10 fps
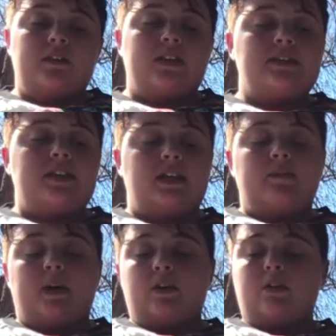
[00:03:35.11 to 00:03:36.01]
And that's an E
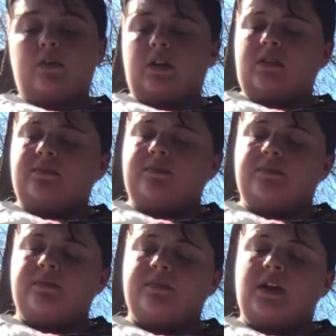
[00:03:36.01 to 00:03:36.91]
minor chord.
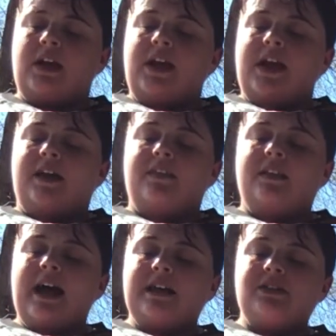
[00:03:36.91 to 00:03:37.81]
And the
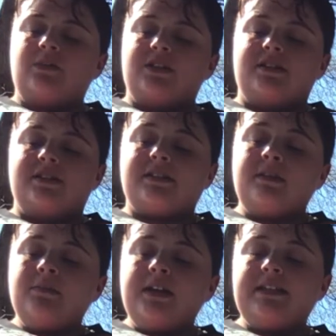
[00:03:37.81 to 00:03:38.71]
last, which is the
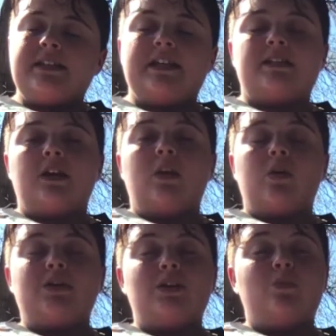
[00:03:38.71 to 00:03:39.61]
simplest, is
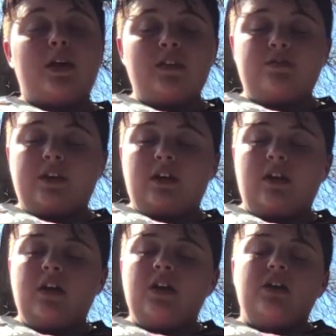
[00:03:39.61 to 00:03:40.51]
only 1
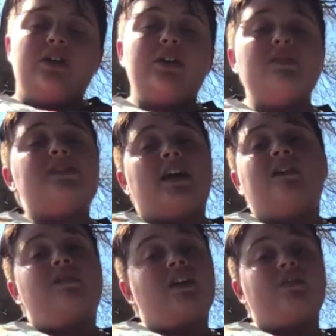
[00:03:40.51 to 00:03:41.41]
finger. You can use any
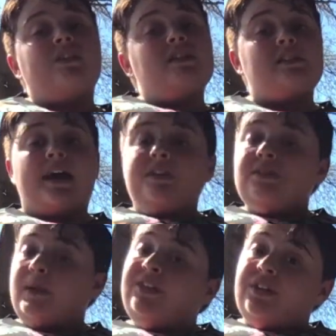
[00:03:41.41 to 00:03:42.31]
finger for this. I use
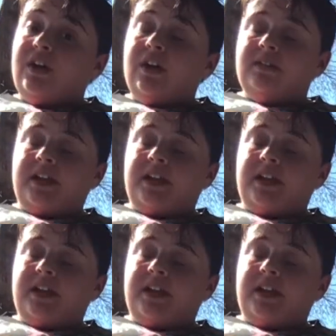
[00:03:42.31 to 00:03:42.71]
my 3rd.